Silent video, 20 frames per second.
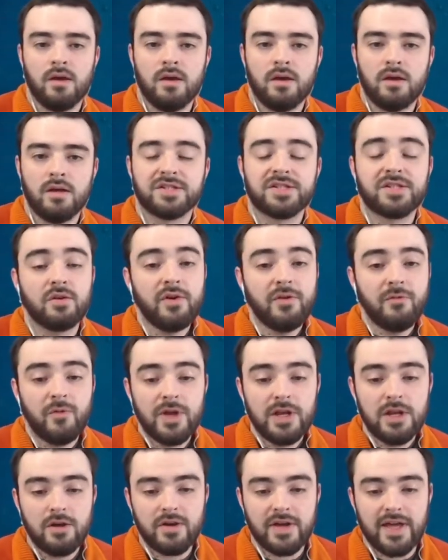So if we
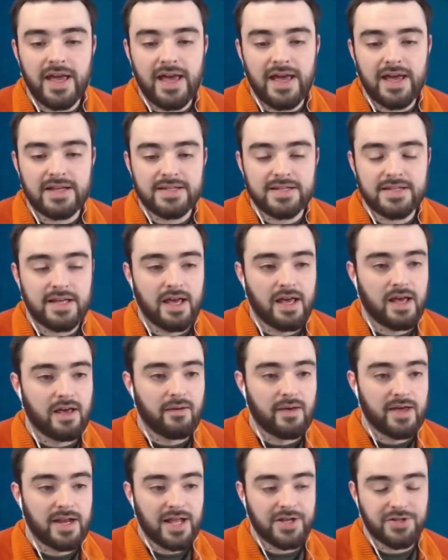look at
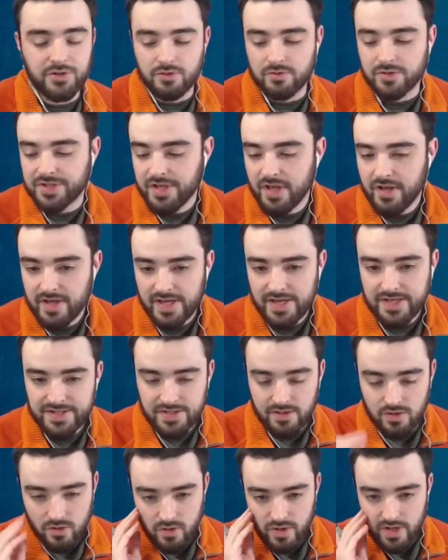an electrical circuit,
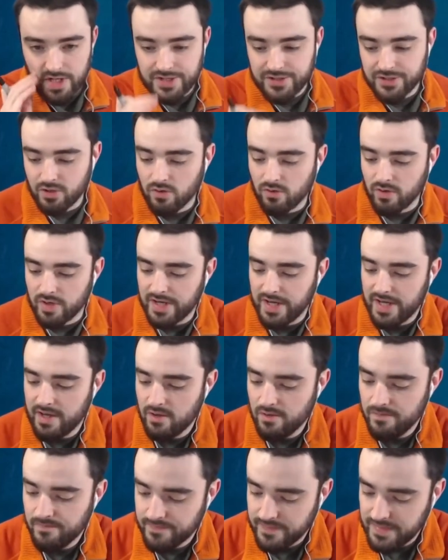so I'll quickly draw one
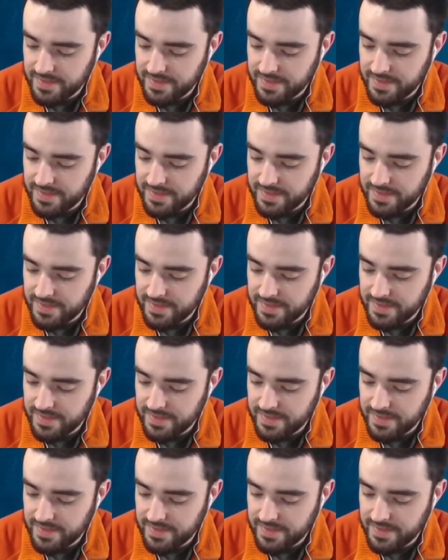now.